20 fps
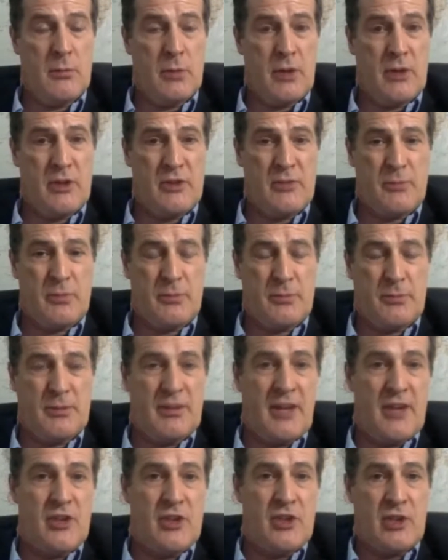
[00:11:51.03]
because
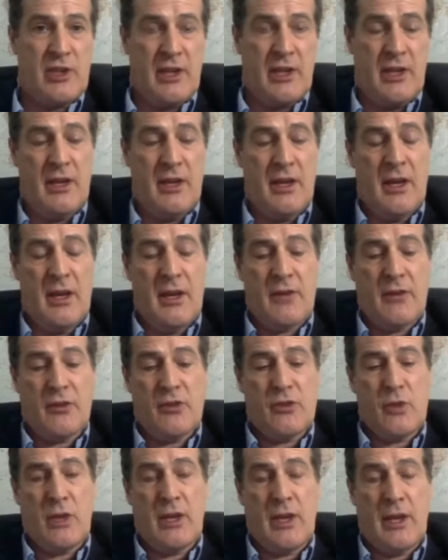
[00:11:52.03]
potentially
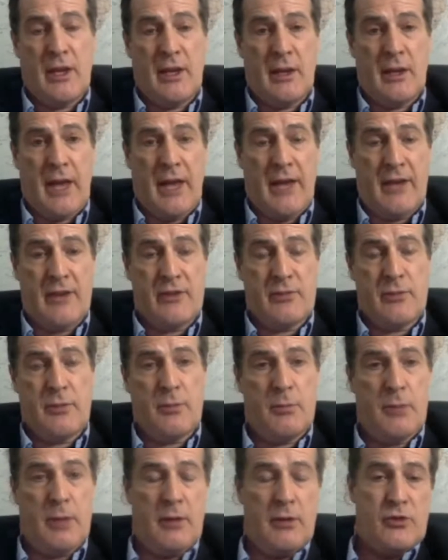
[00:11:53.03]
they're drinking less
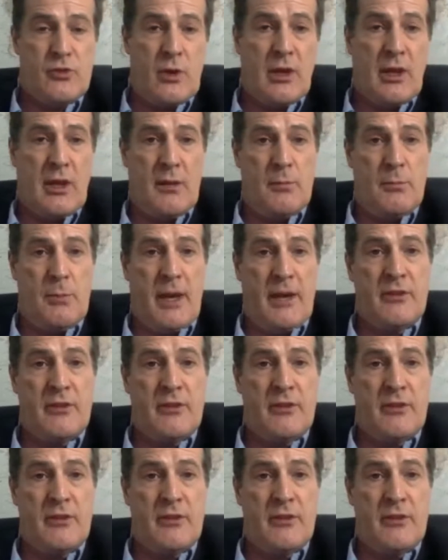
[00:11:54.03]
but drinking